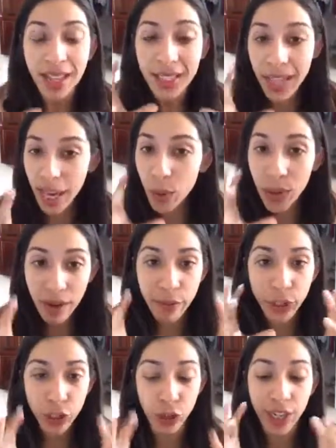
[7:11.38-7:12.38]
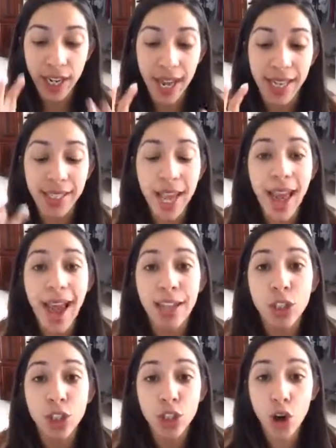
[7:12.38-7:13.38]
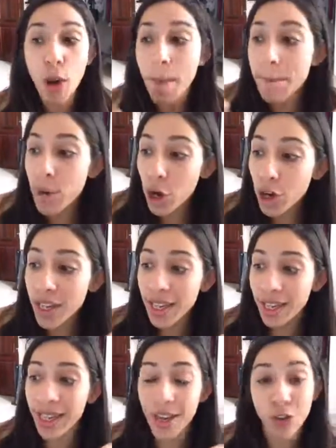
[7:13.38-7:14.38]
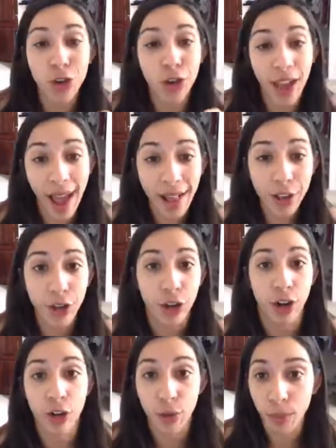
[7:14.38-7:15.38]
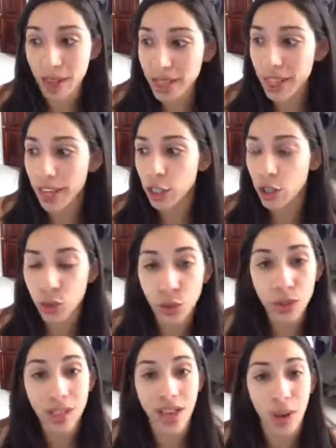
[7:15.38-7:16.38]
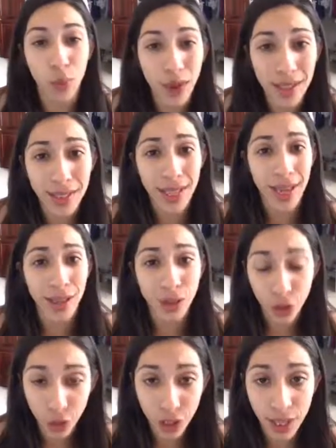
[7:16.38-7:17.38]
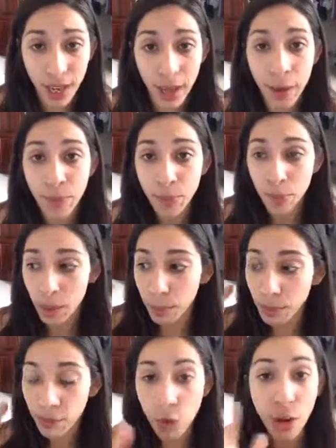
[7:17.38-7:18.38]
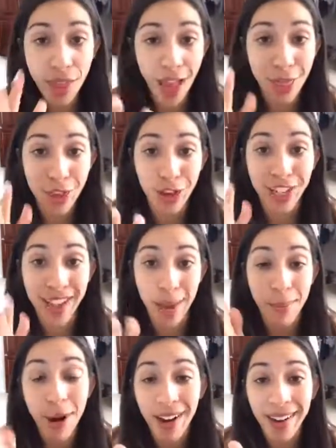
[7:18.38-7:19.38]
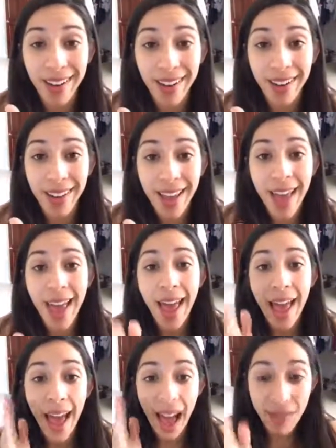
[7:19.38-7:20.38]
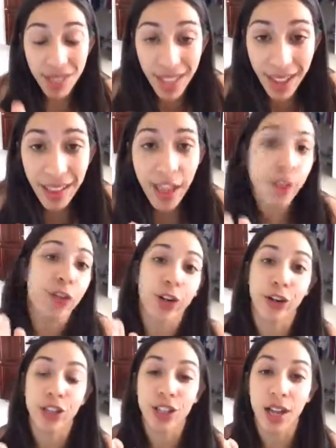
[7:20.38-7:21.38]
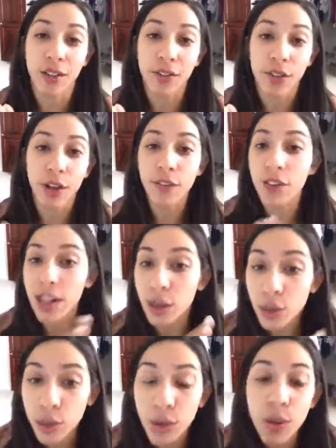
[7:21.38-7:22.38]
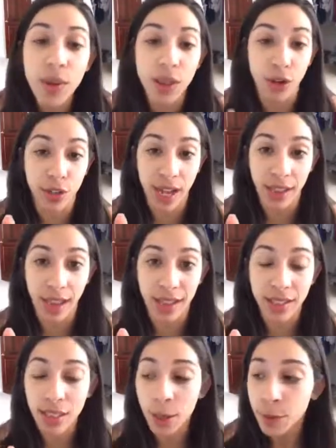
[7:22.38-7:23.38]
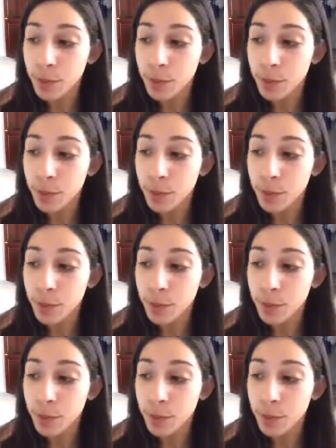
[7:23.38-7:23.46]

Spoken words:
Take whatever's 30 days and start putting it in your calendar under Monday, Tuesday, Wednesday, Thursday, before that 30-day mark. Have a deadline for yourself. Follow through with your deadlines.